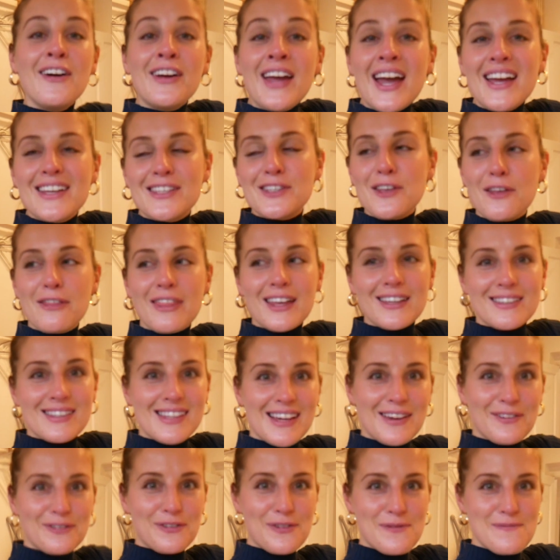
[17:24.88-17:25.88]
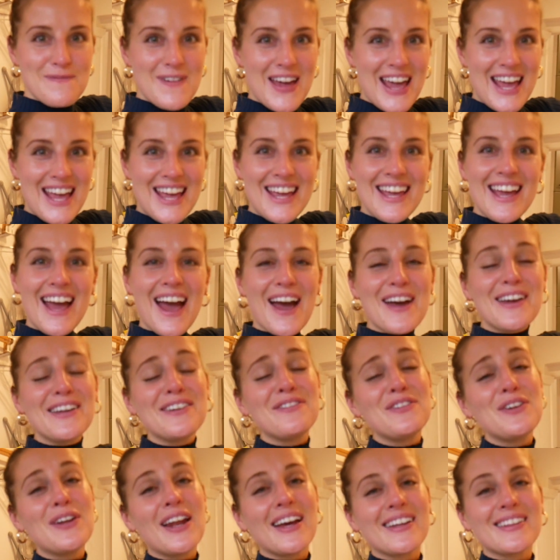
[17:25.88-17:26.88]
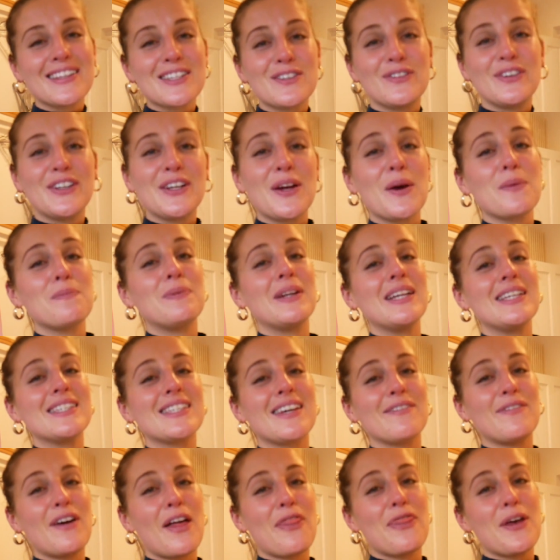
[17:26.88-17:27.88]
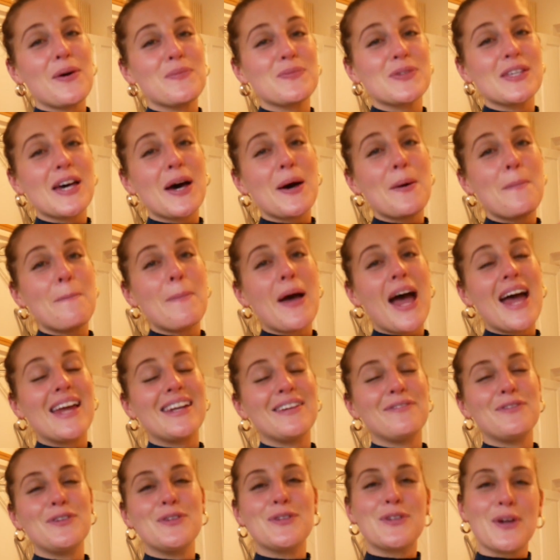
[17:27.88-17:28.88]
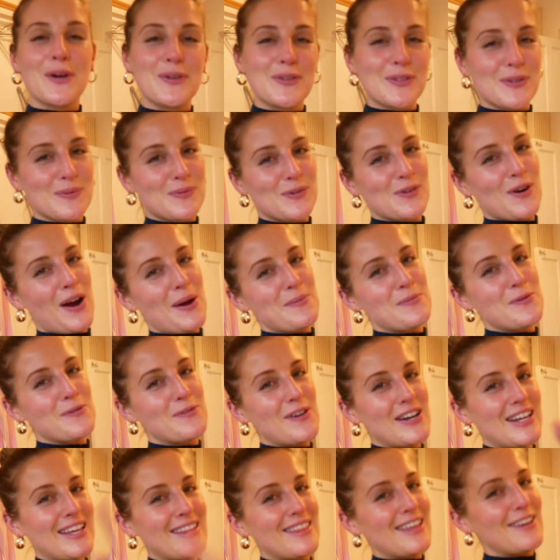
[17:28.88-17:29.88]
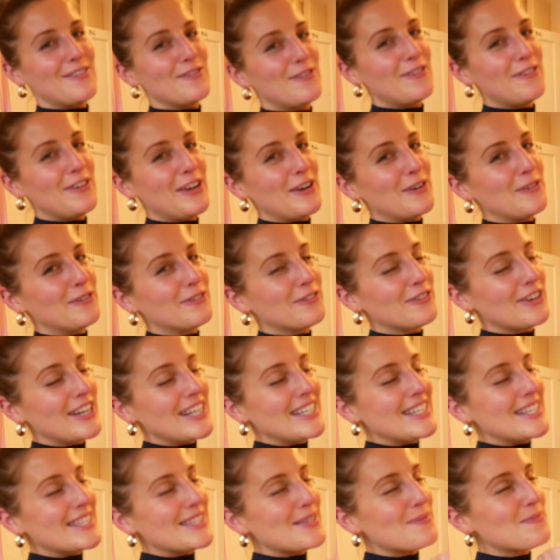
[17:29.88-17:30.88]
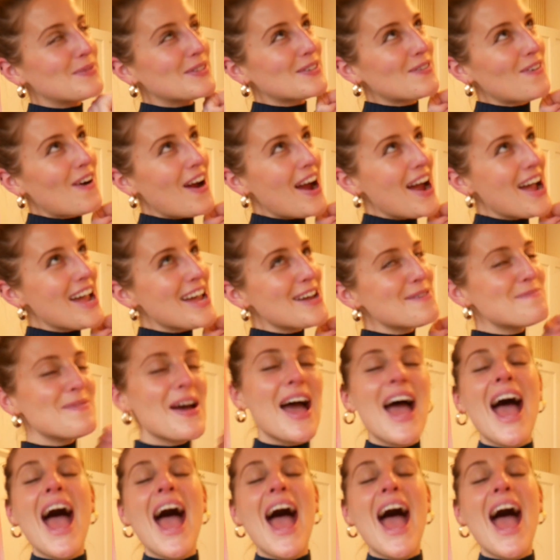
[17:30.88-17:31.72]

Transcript: Okay, so that's it from me. If you like this video, please give it a thumbs up, and if you don't subscribe already, then feel free to subscribe.